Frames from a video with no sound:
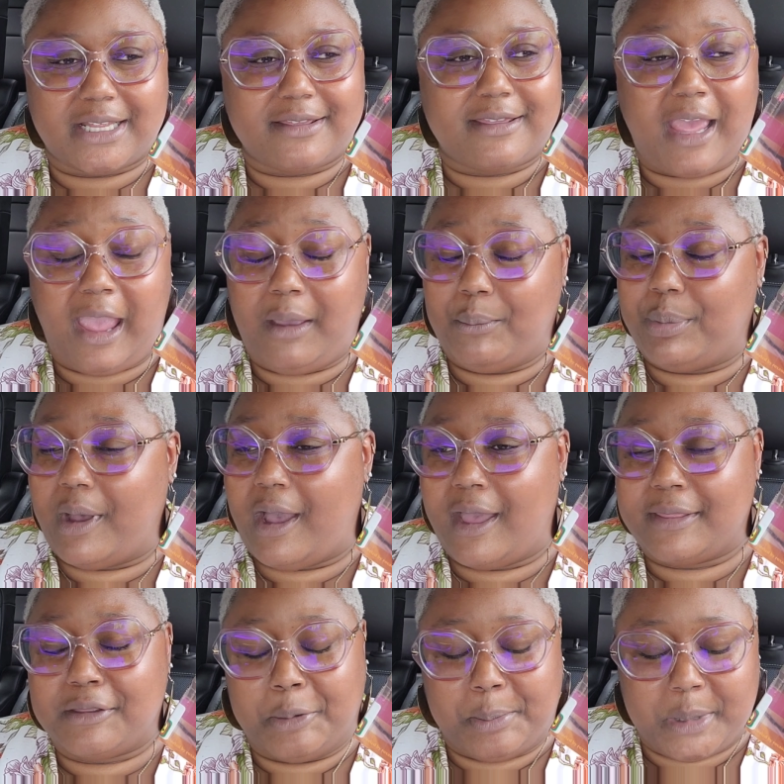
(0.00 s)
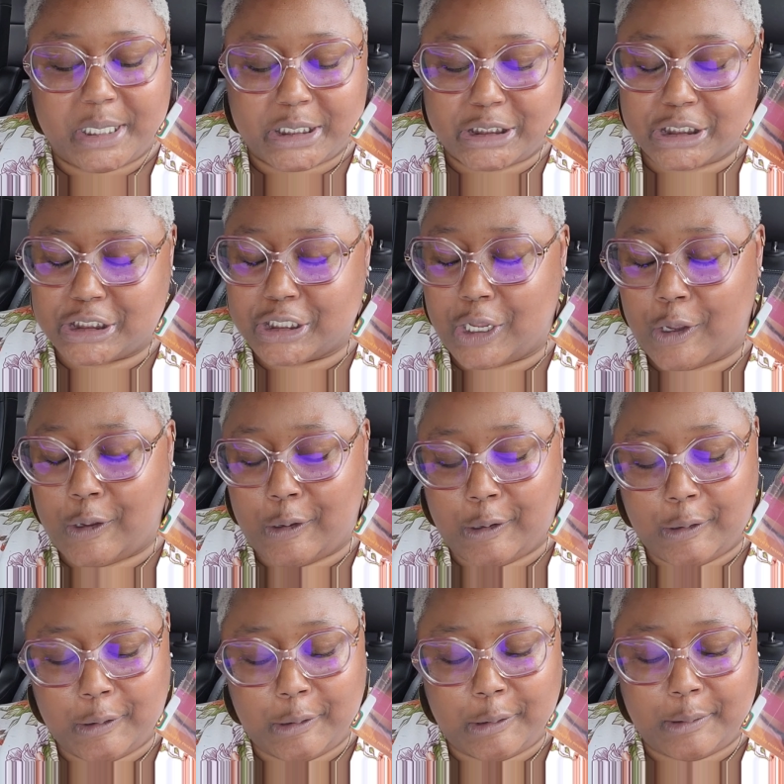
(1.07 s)
That bothered me
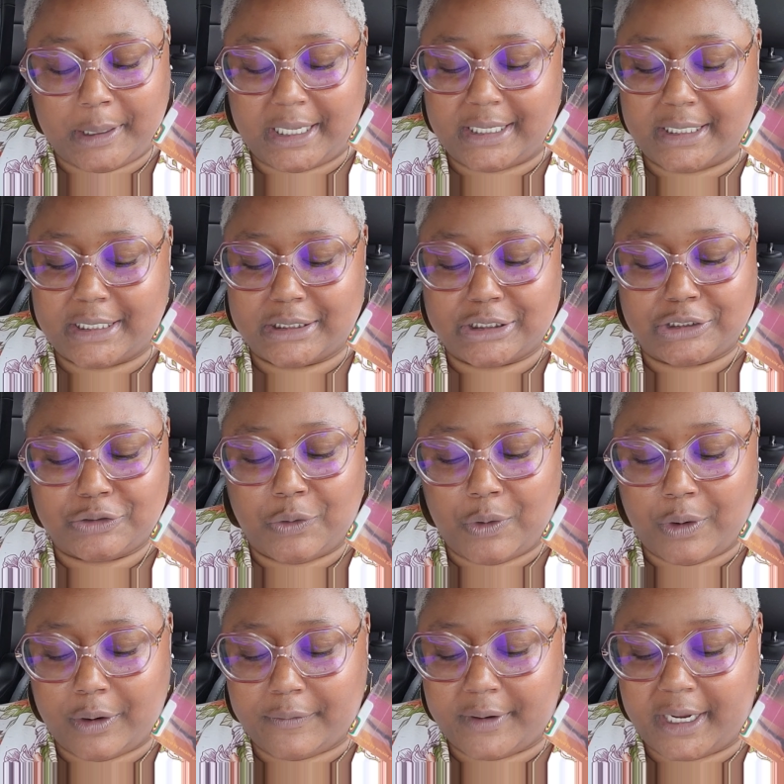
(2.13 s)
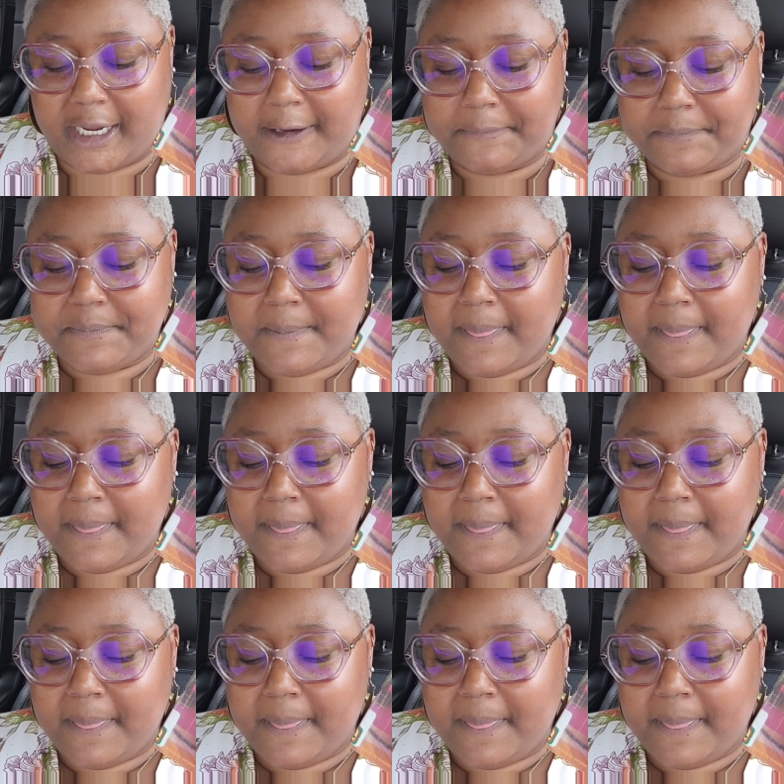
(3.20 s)
so in this story.